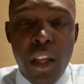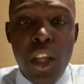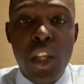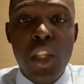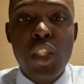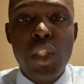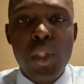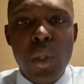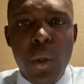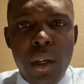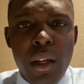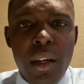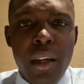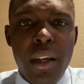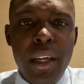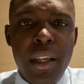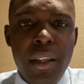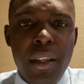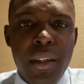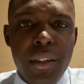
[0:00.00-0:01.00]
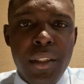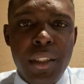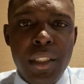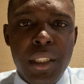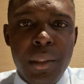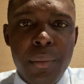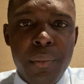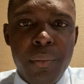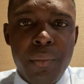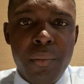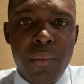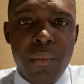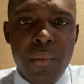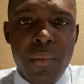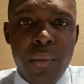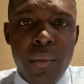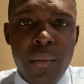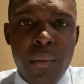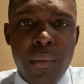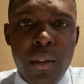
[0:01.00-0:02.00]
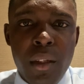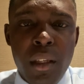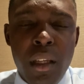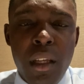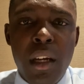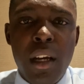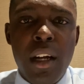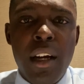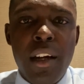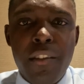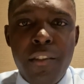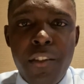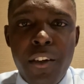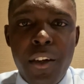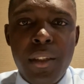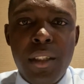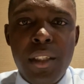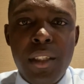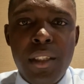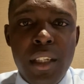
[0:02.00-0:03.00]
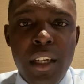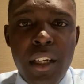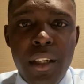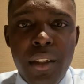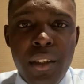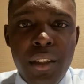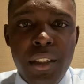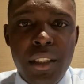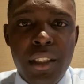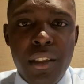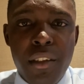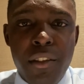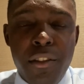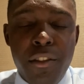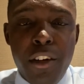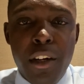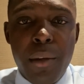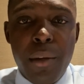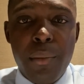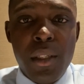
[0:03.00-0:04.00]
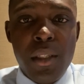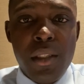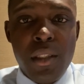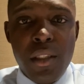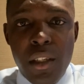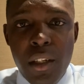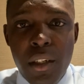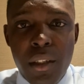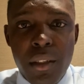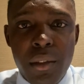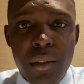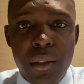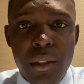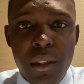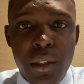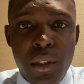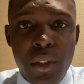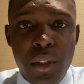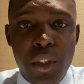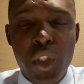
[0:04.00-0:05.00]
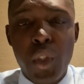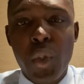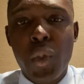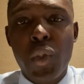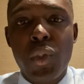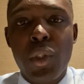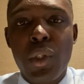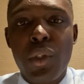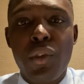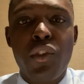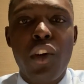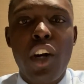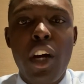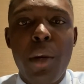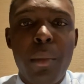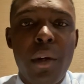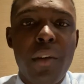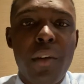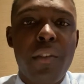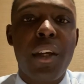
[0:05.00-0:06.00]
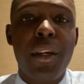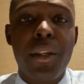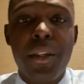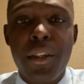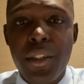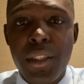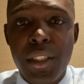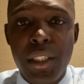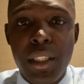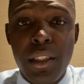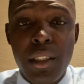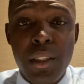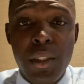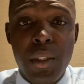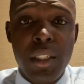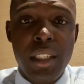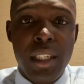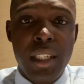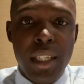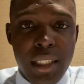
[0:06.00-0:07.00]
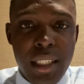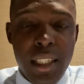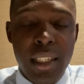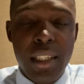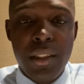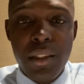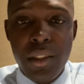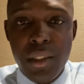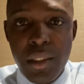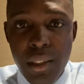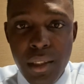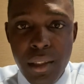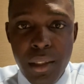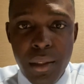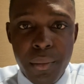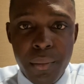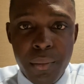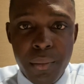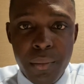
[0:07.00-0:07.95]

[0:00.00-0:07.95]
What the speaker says: Solar energy converts energy from the sun to useful form of energy such as electricity.